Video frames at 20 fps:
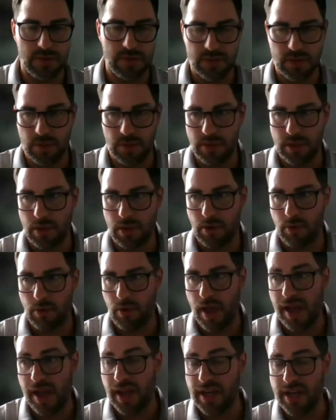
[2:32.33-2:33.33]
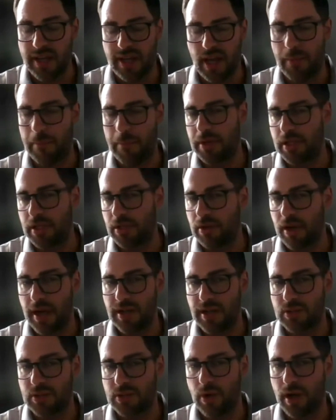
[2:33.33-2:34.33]
And so, at any company you're
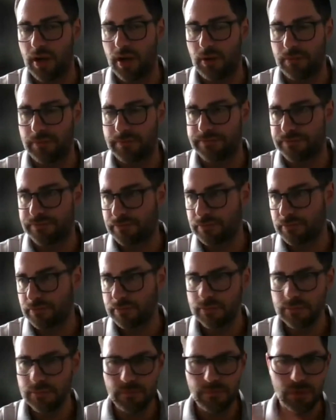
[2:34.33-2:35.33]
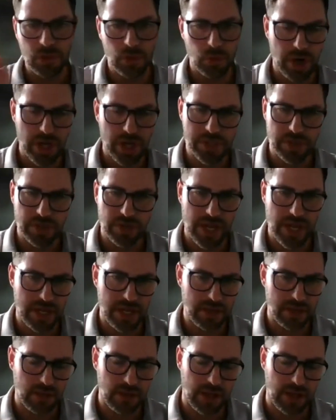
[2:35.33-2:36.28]
at as well, raise your hand.